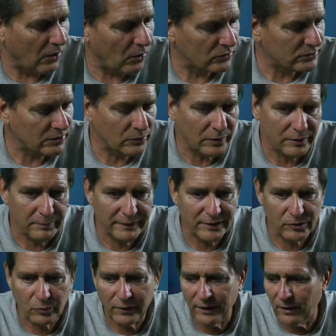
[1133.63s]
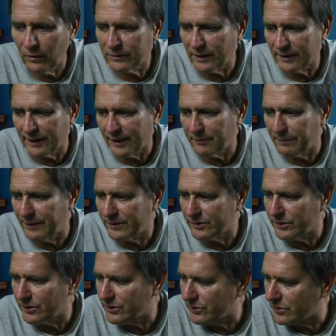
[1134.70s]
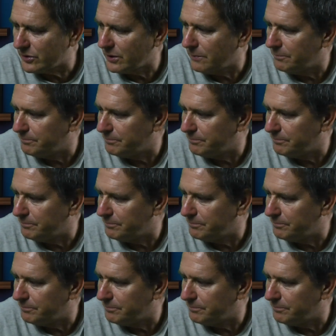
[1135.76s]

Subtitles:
Ultra with me as well to take pictures.